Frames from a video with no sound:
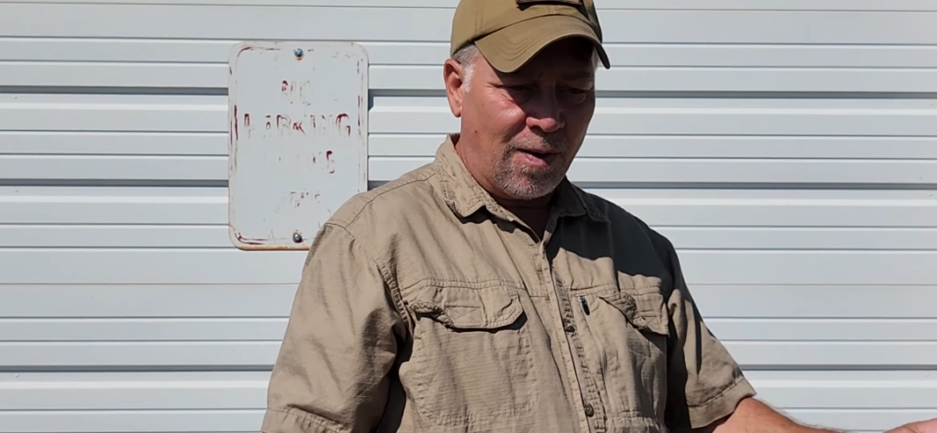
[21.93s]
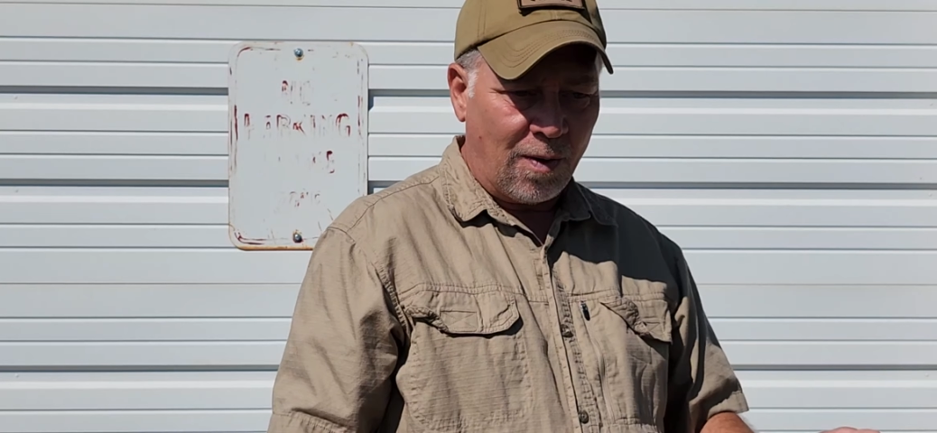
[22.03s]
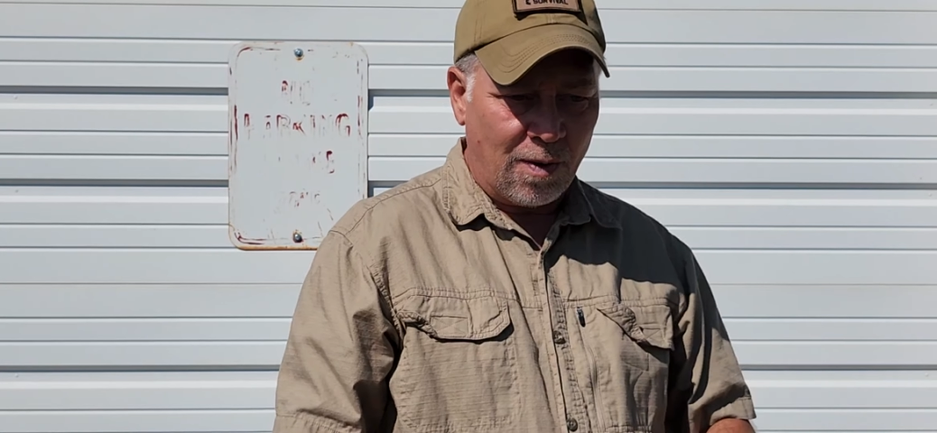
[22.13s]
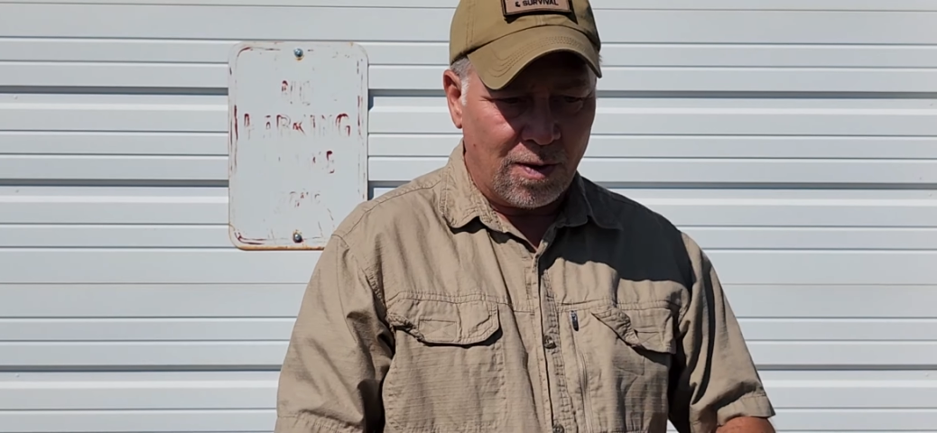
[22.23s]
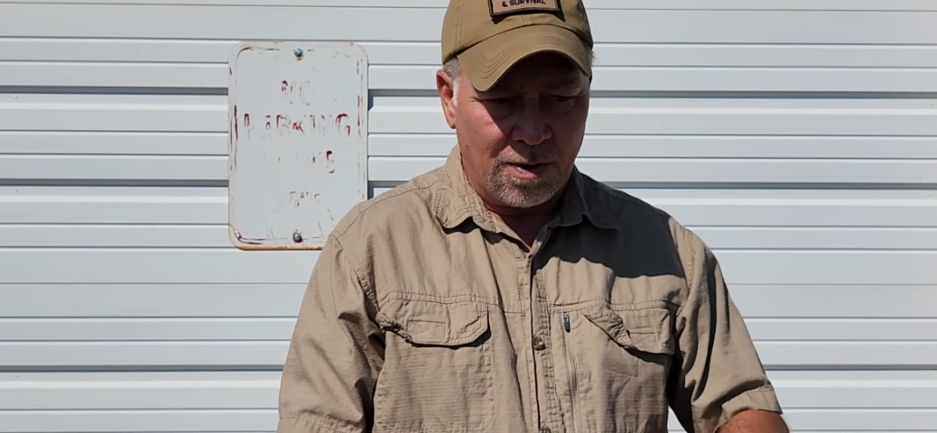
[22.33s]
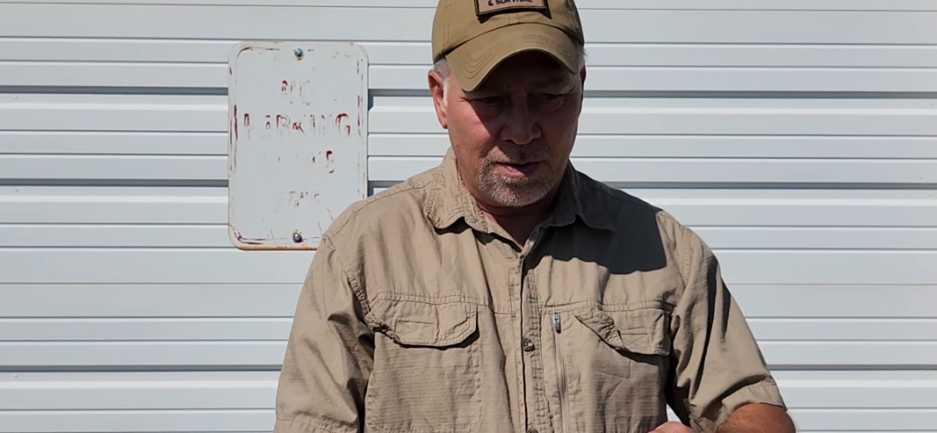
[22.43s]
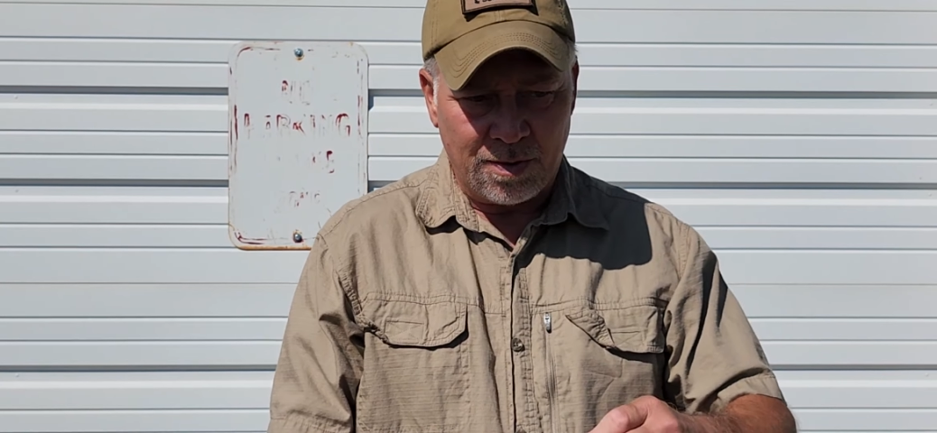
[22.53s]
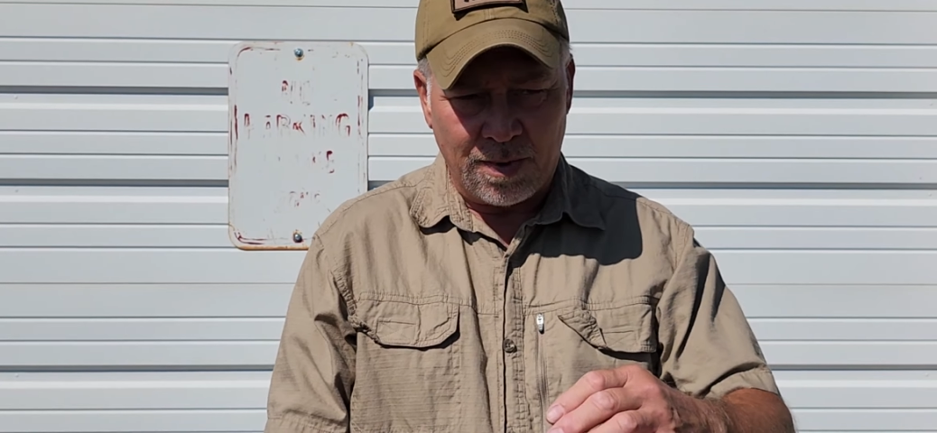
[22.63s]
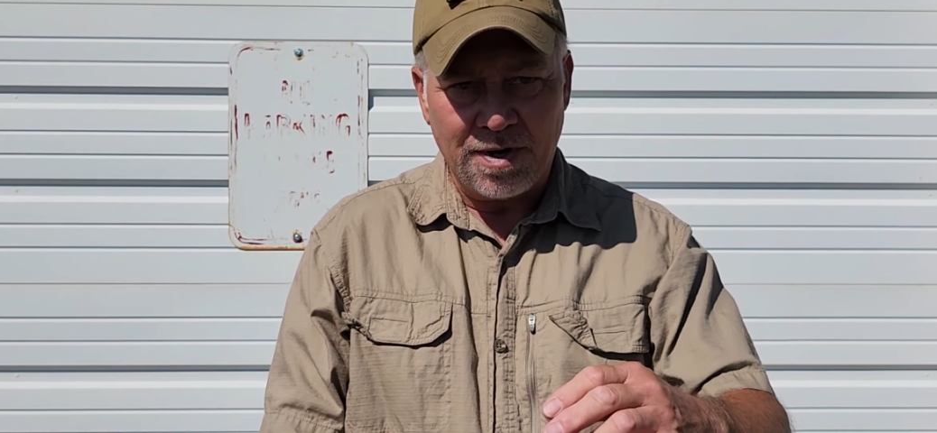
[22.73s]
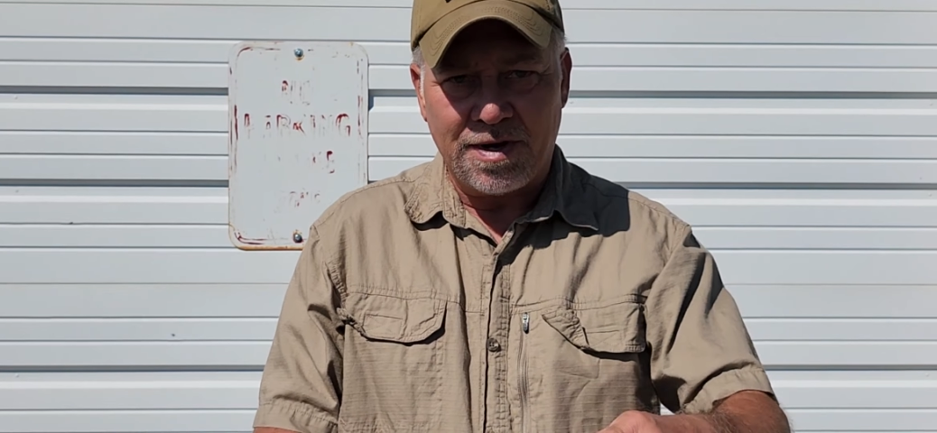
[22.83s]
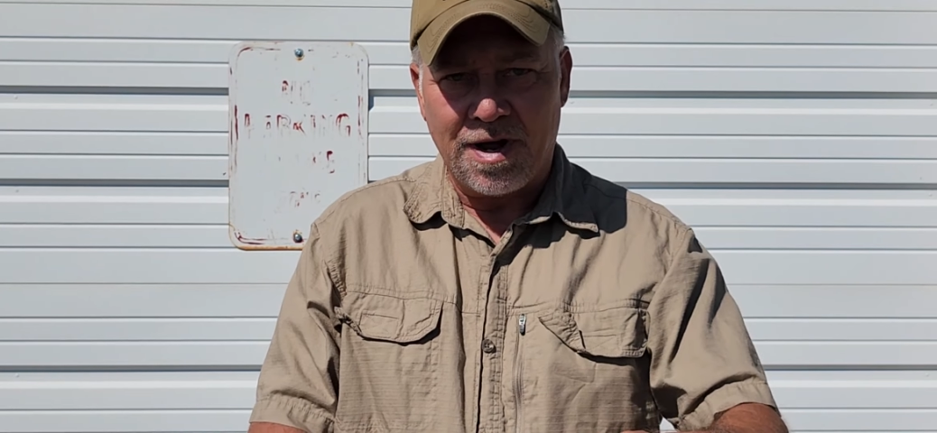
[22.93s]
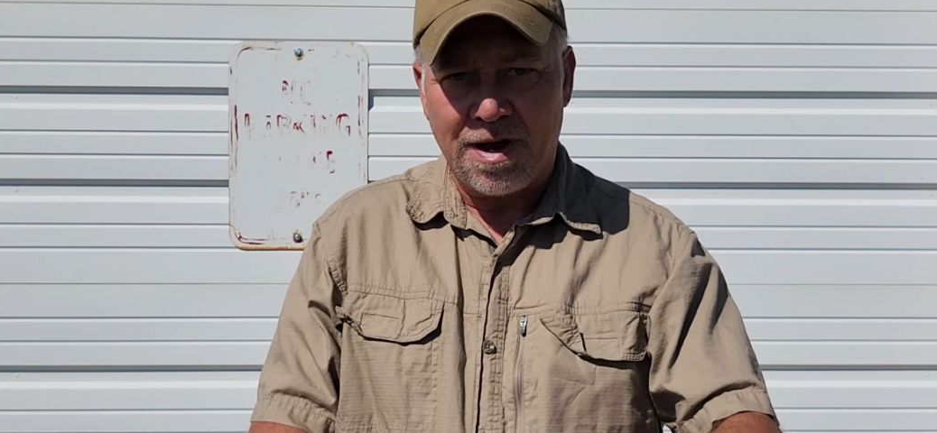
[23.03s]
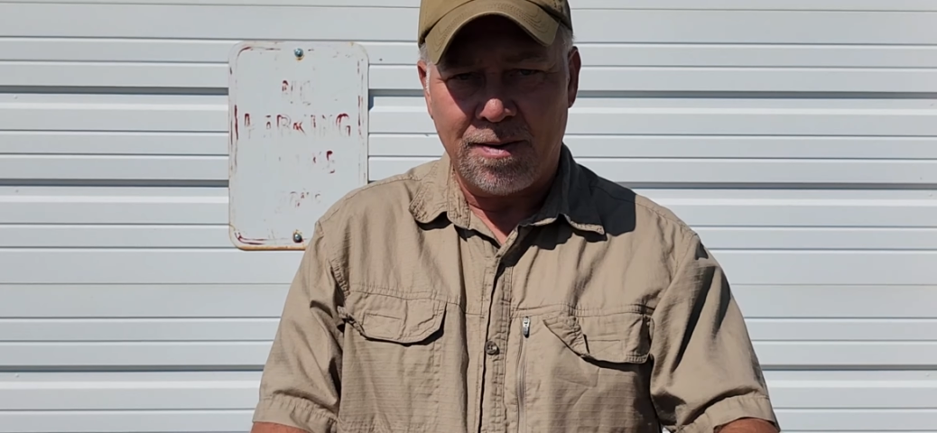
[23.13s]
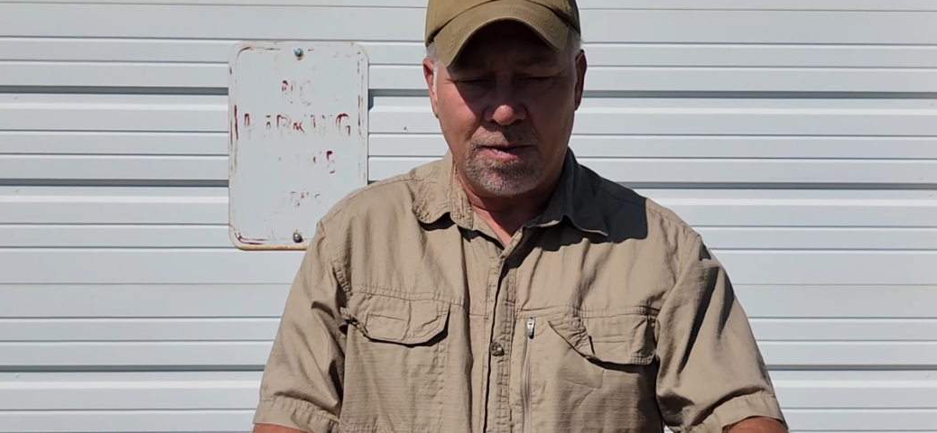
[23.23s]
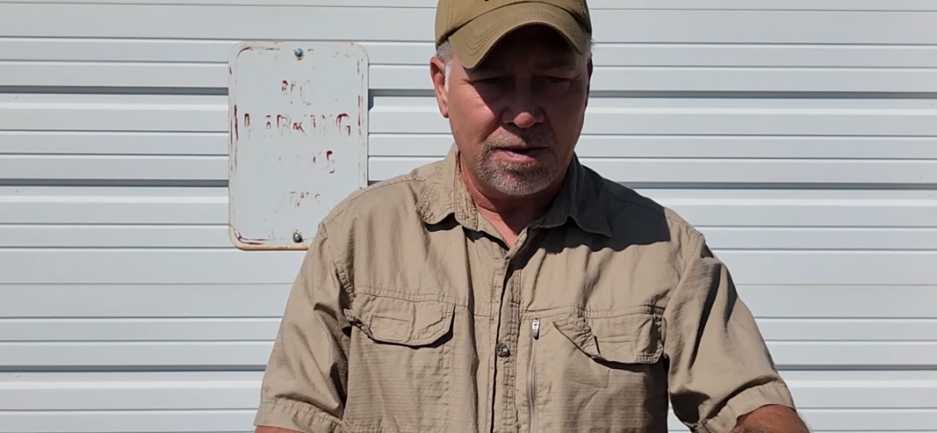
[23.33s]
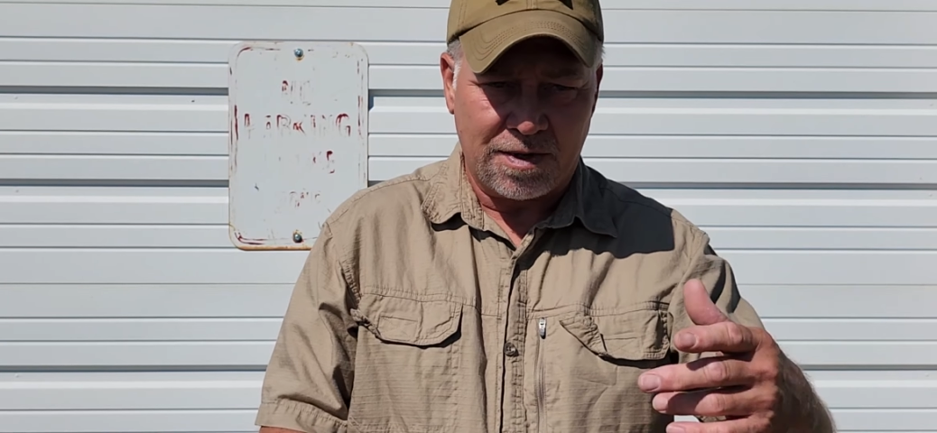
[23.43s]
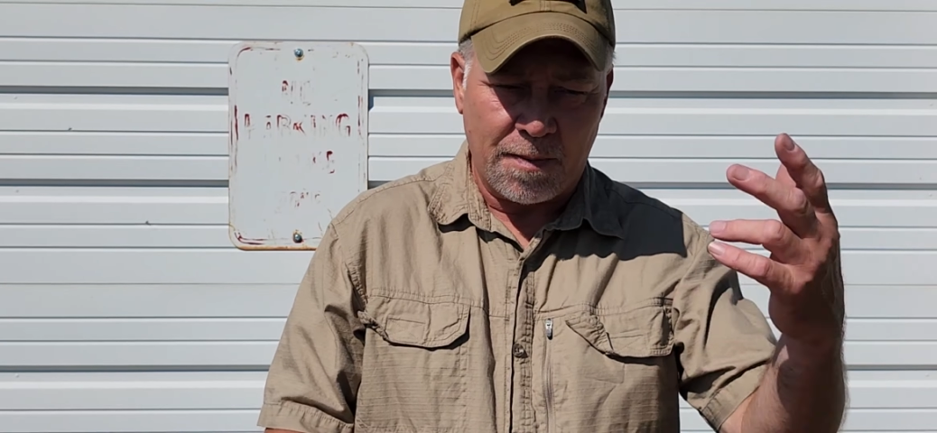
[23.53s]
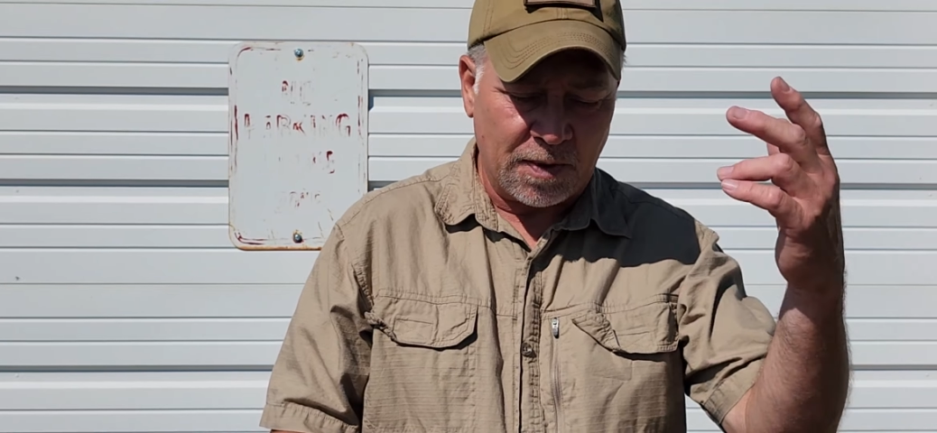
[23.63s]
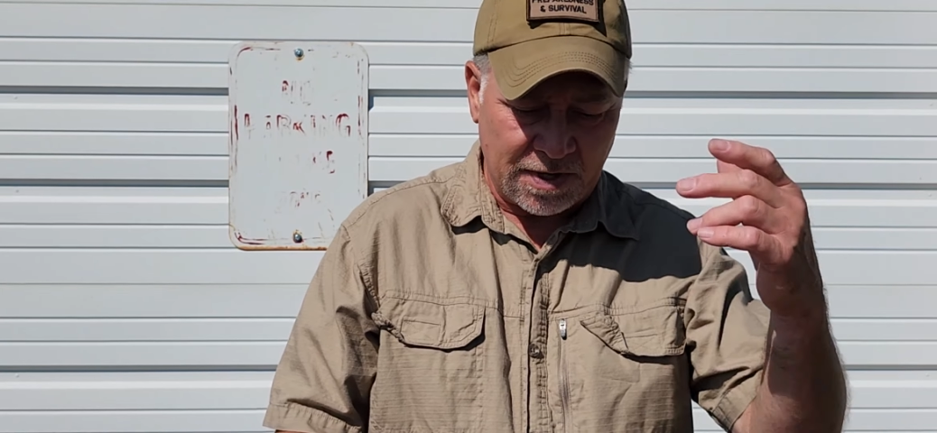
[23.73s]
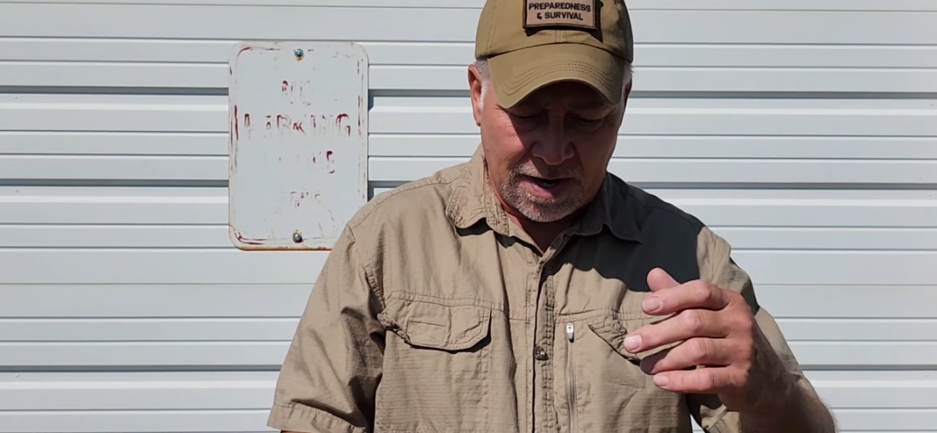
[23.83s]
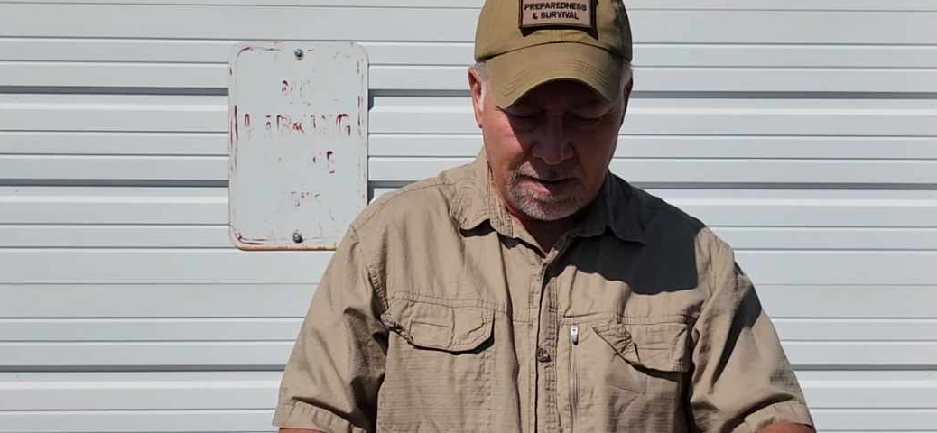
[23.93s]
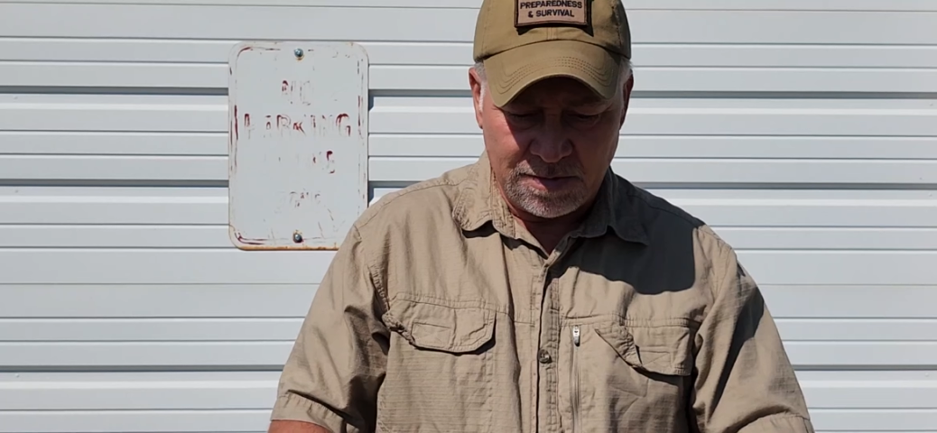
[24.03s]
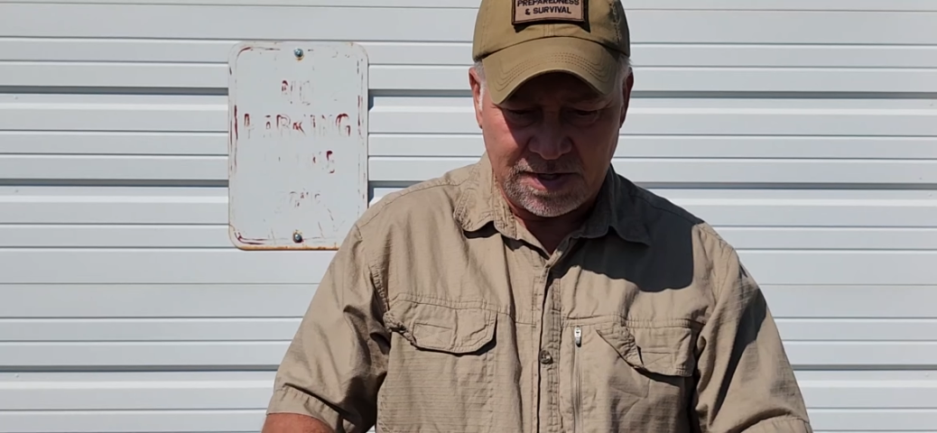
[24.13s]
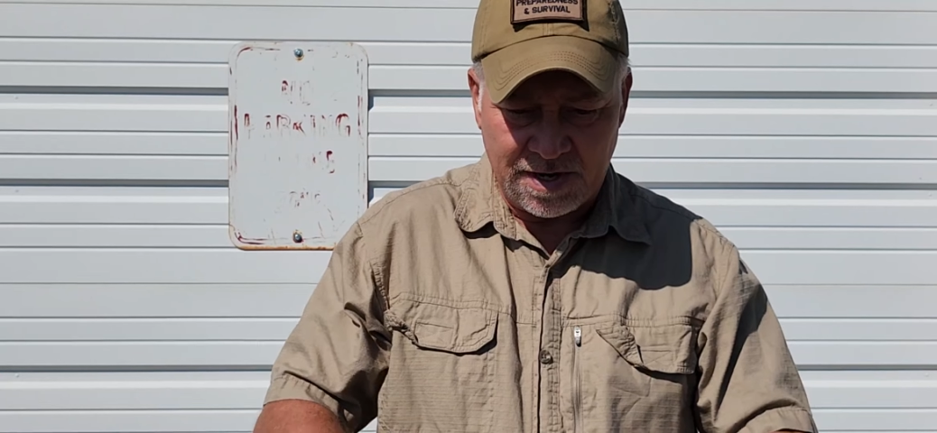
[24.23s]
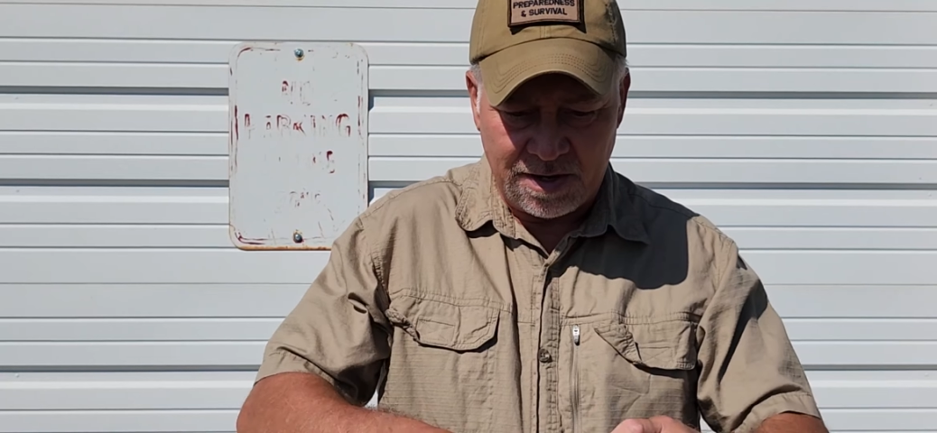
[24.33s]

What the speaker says: or the one couple times,